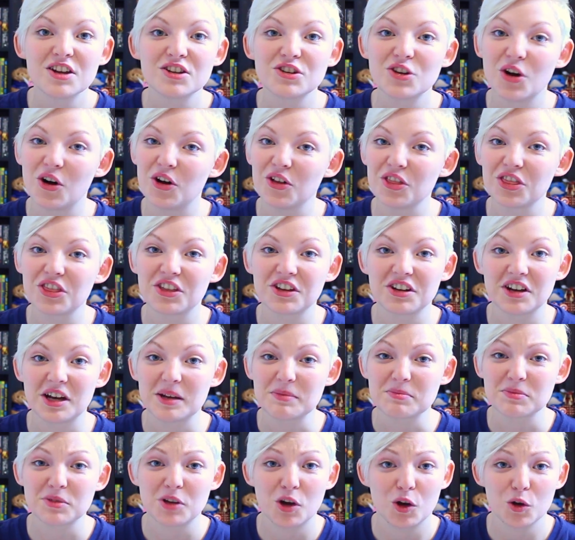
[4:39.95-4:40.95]
Not that
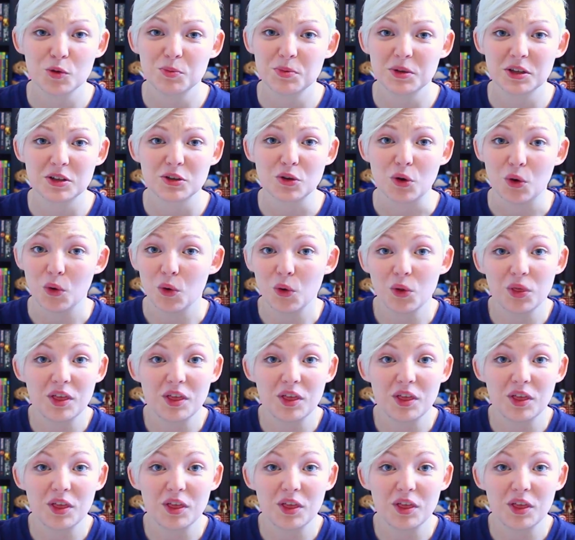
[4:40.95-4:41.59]
I'm coping all